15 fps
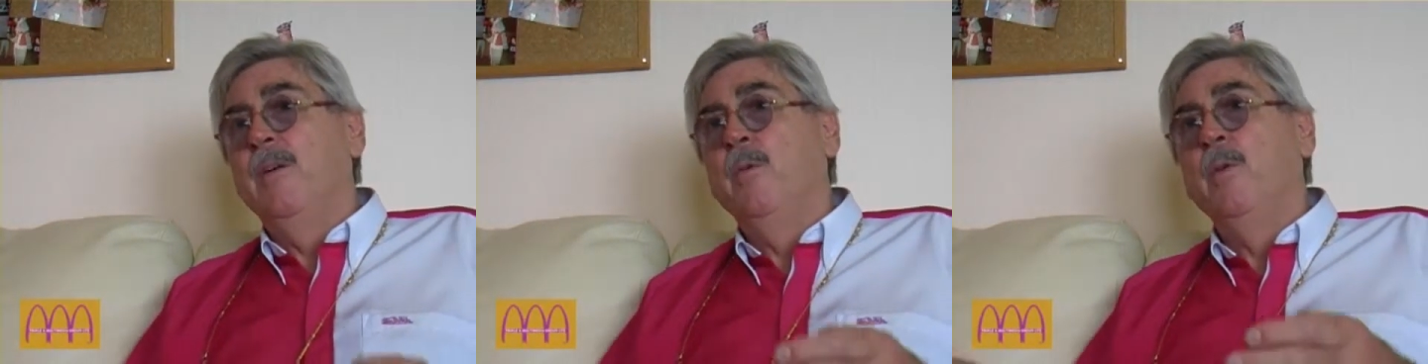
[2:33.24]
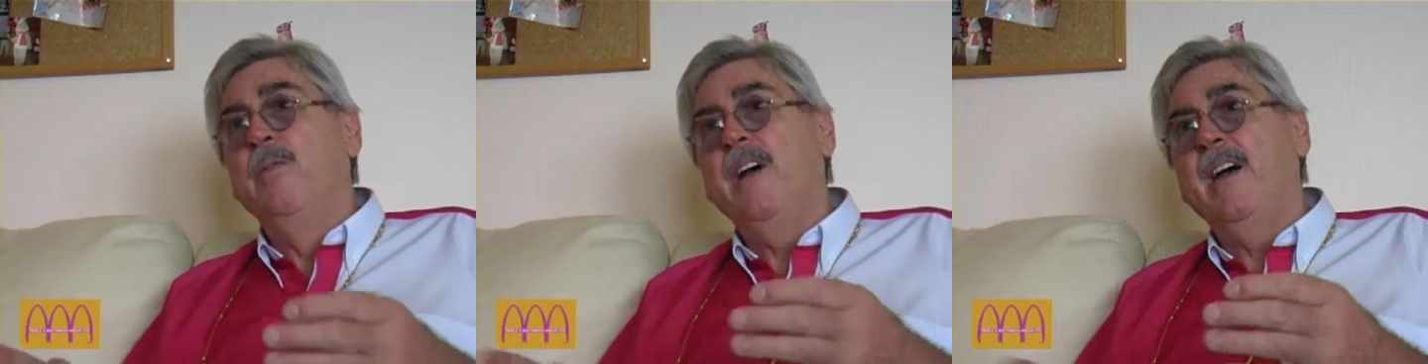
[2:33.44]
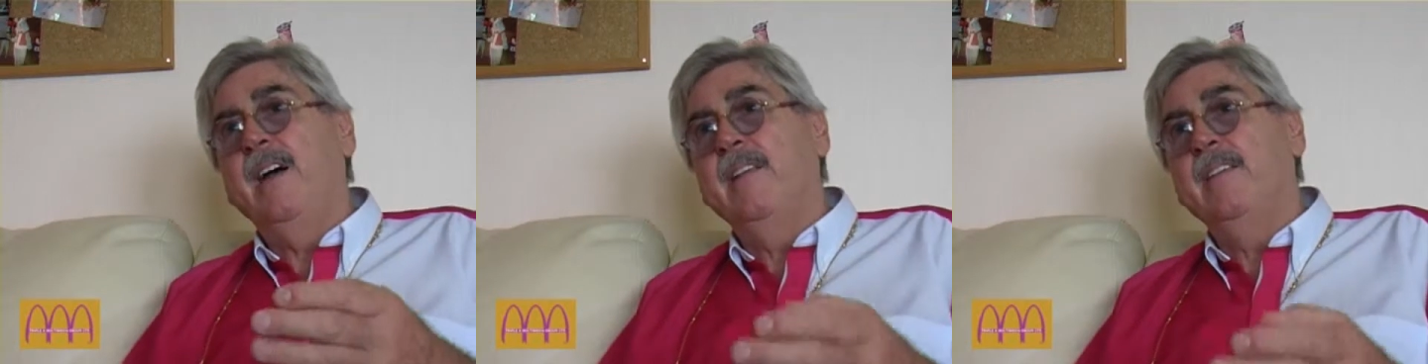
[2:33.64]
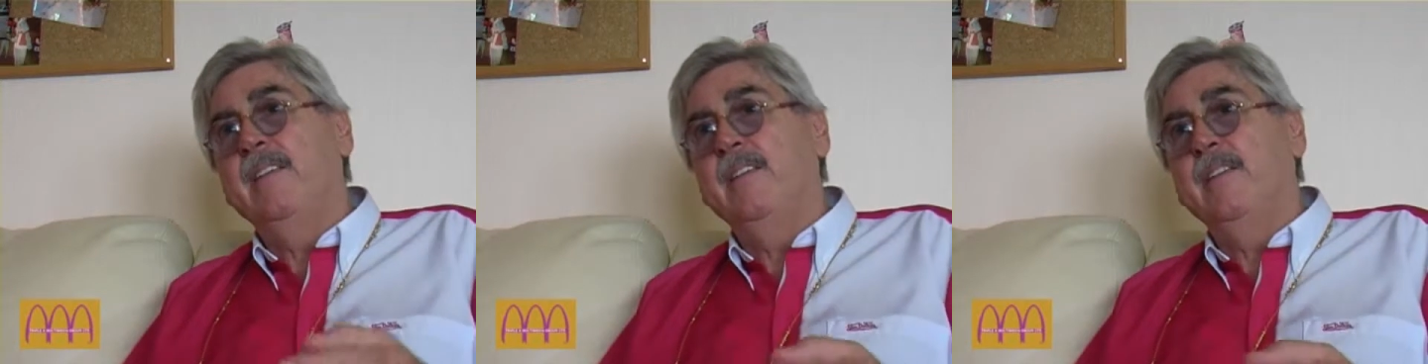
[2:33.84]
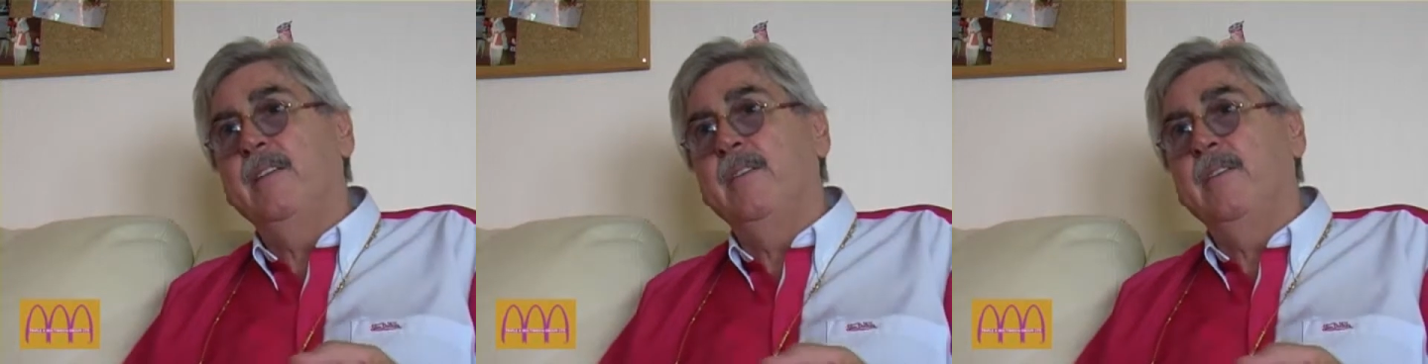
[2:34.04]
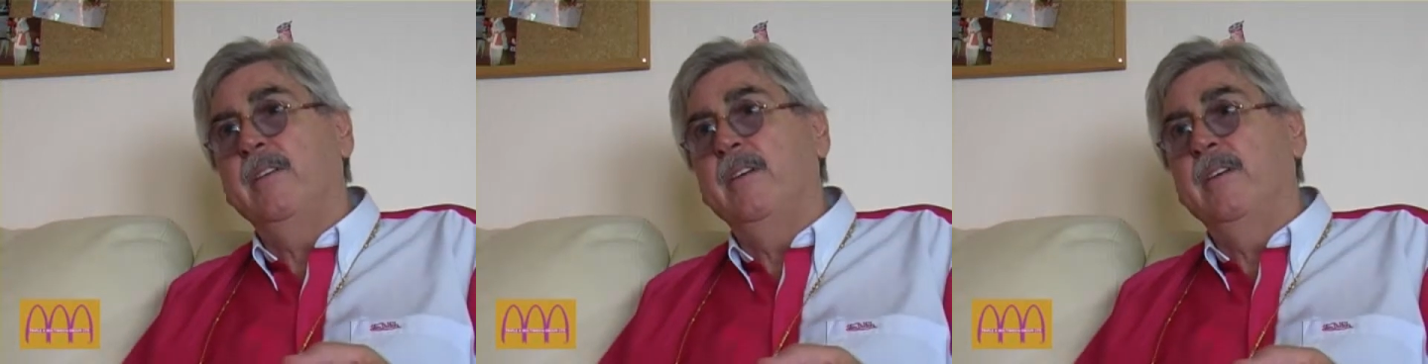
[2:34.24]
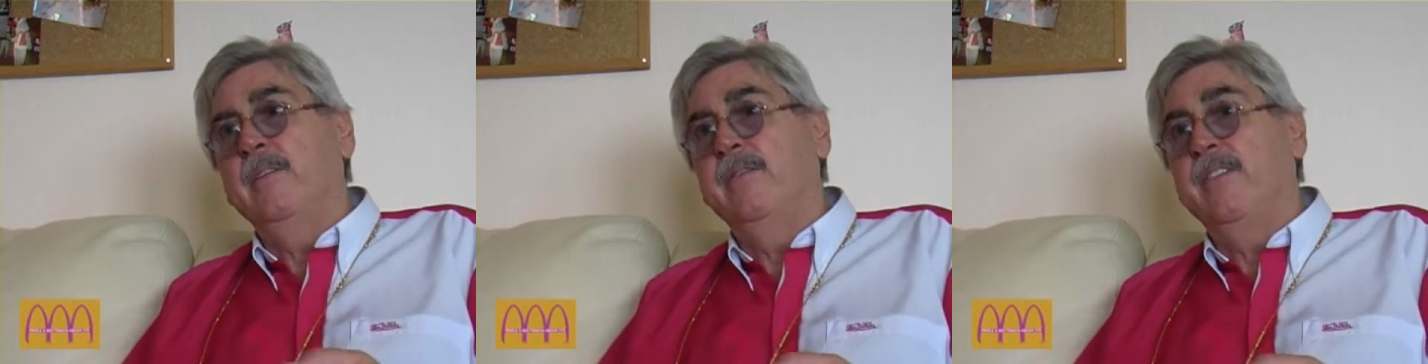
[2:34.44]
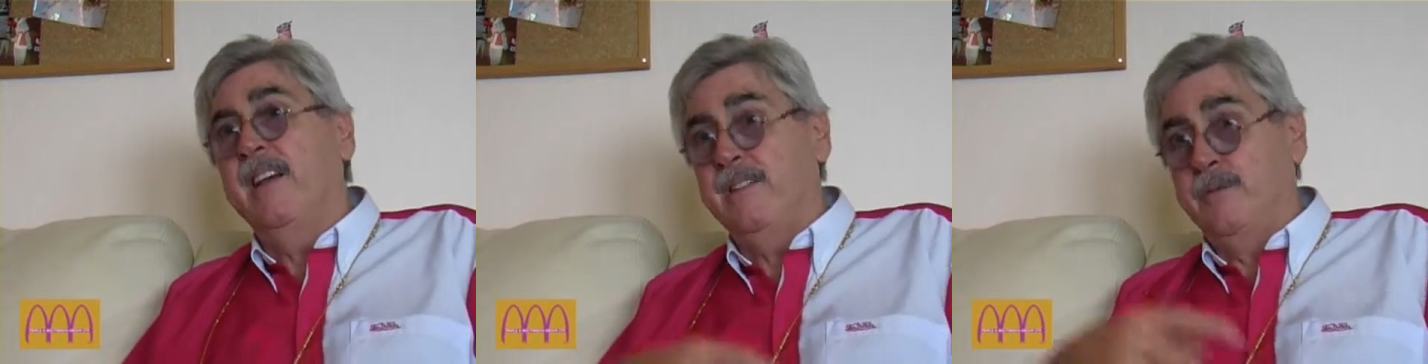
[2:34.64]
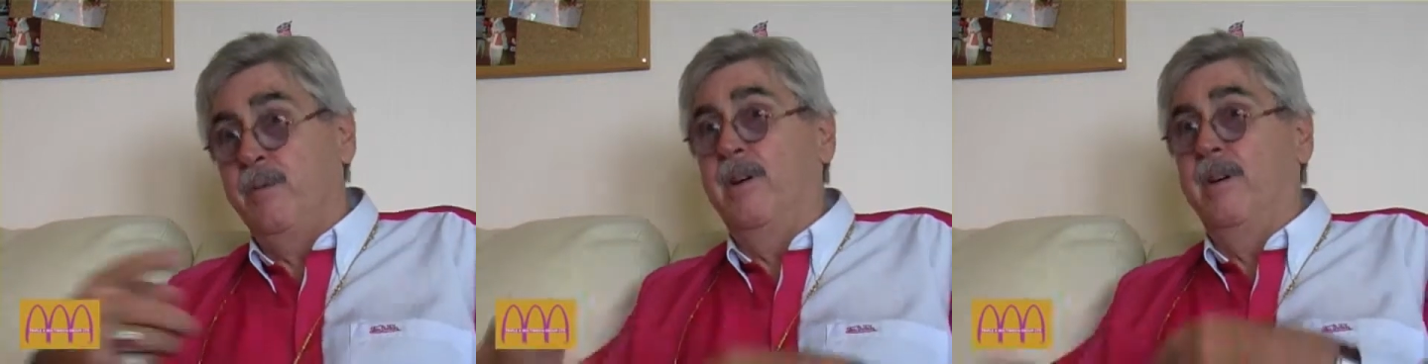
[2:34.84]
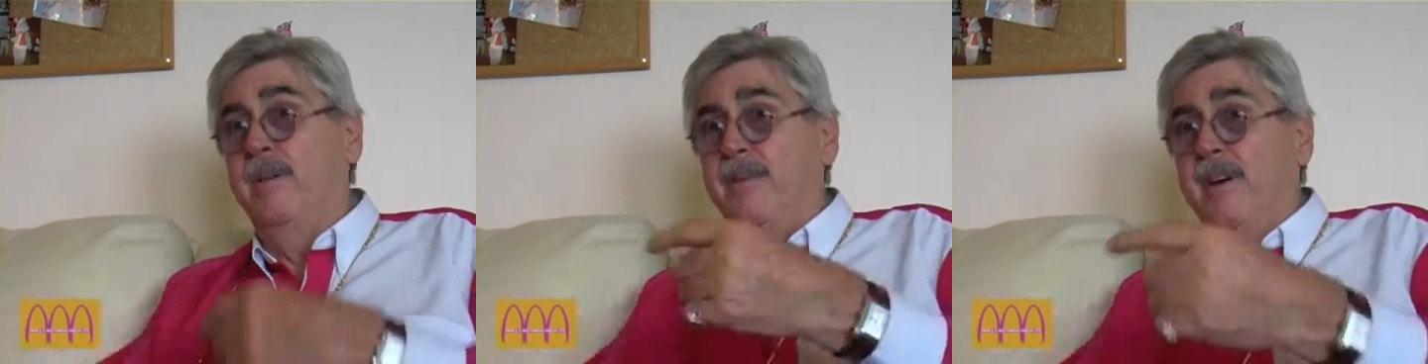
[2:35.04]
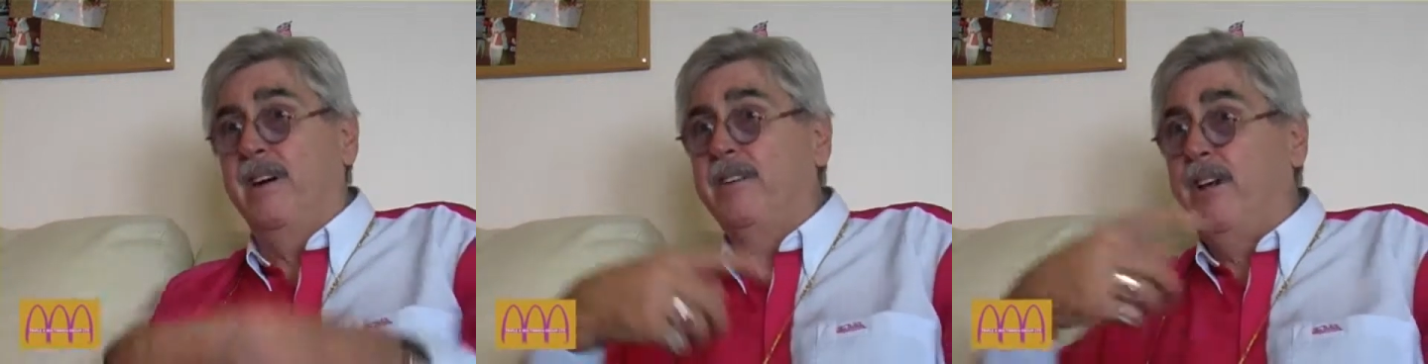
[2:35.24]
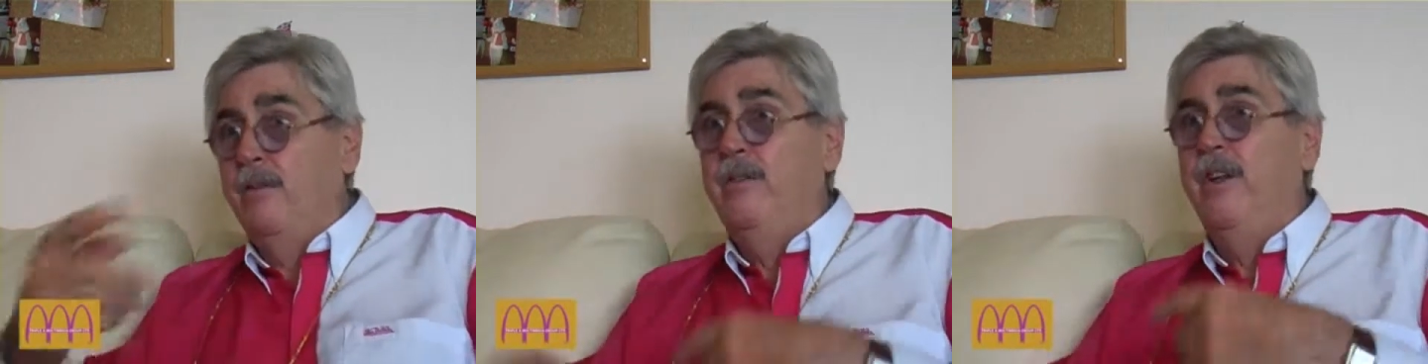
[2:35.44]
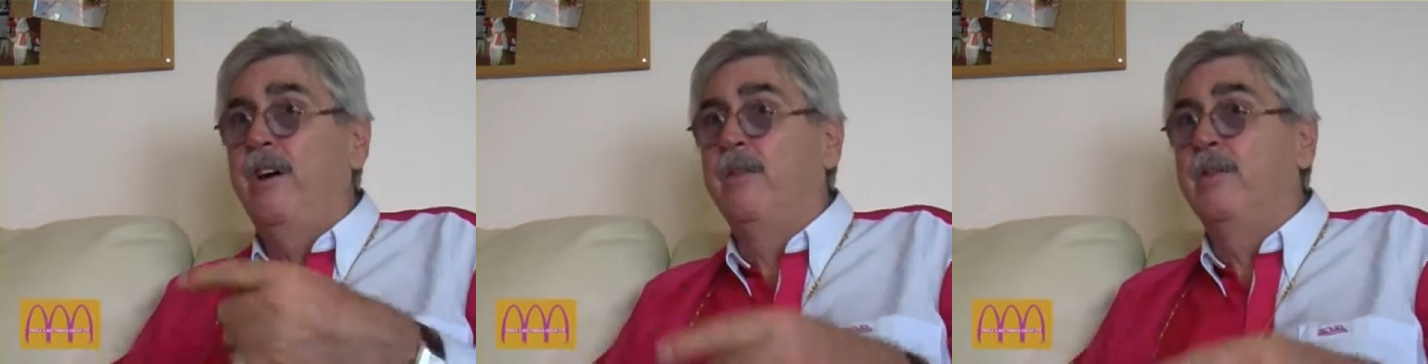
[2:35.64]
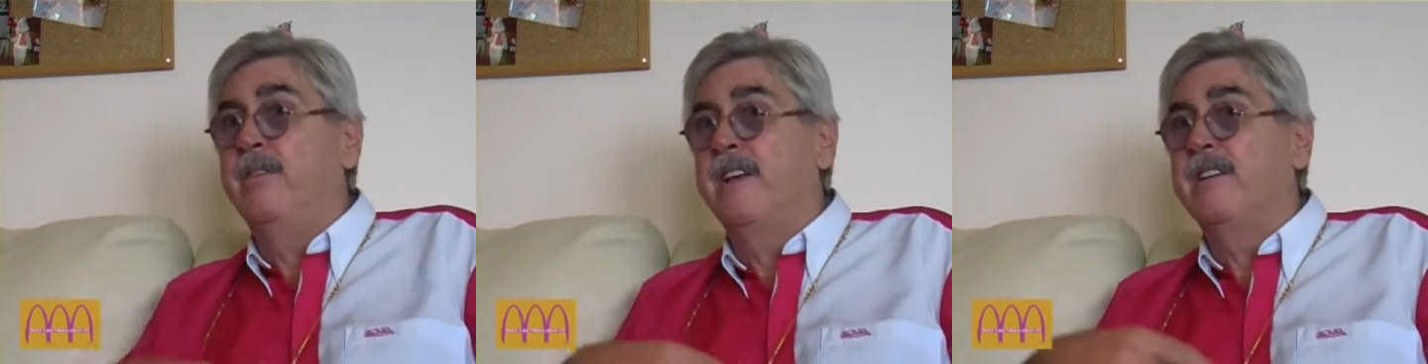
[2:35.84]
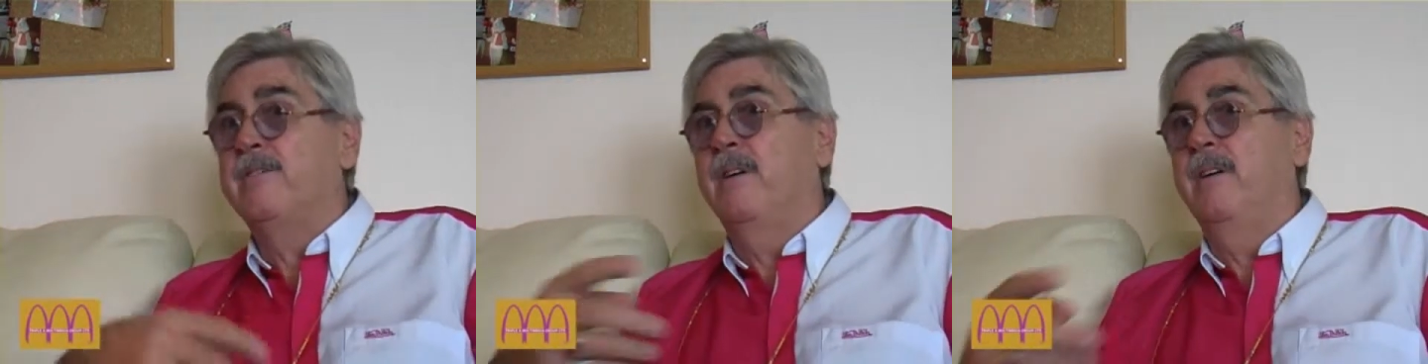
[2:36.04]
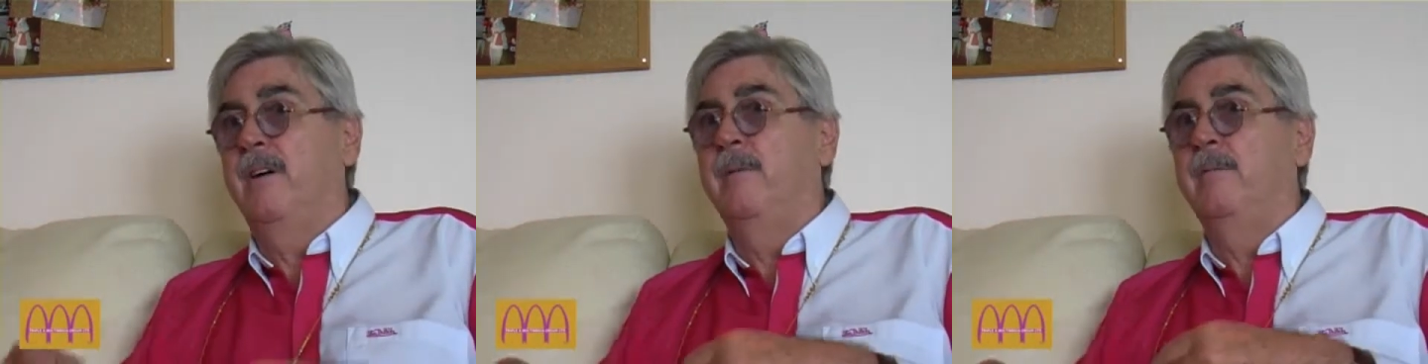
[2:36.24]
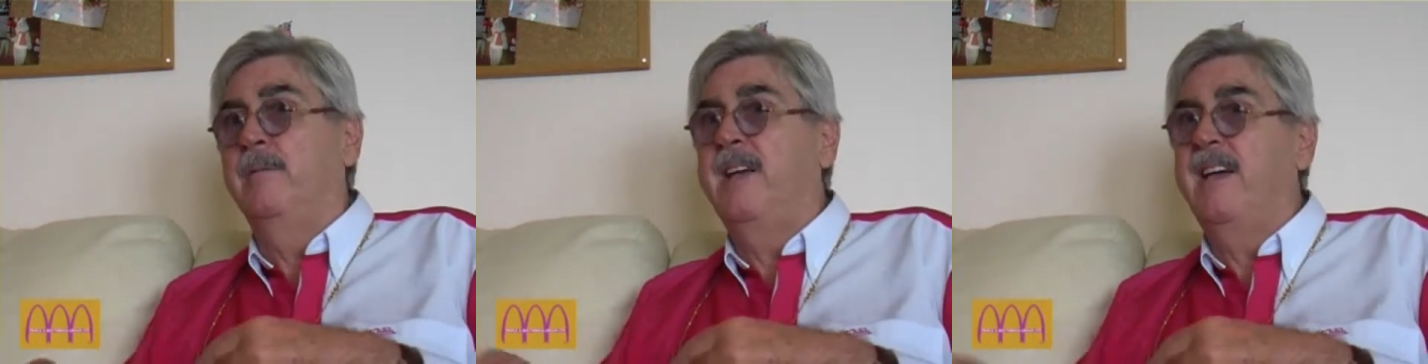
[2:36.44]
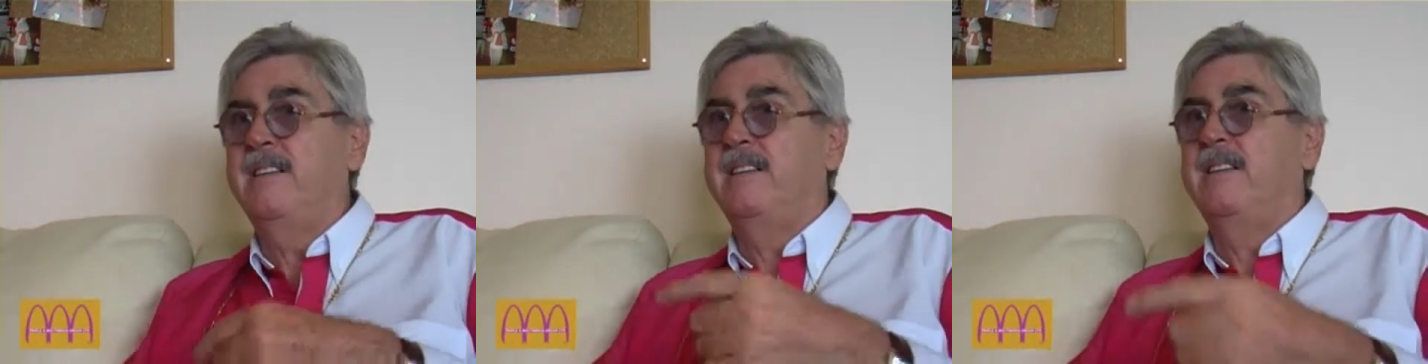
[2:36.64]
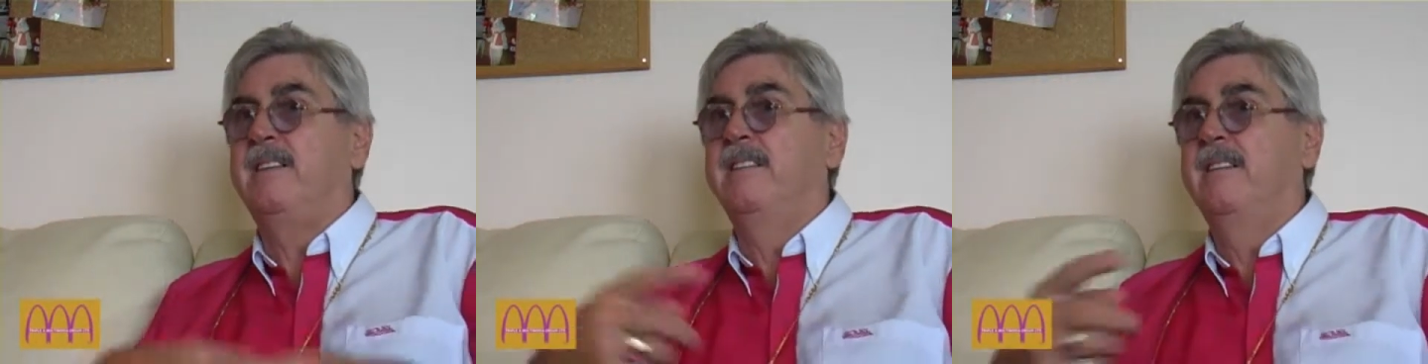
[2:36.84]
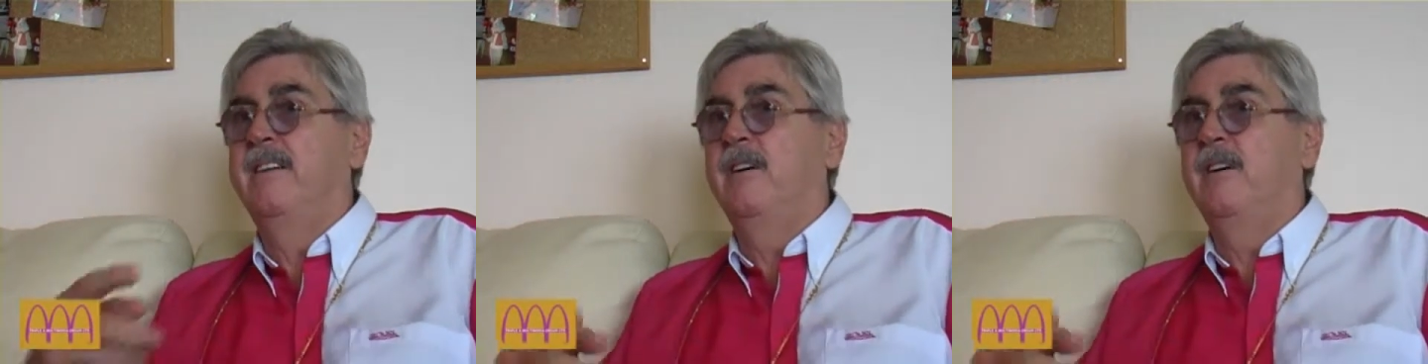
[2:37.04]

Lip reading: Well, that's what I don't know. That's what I'm guessing.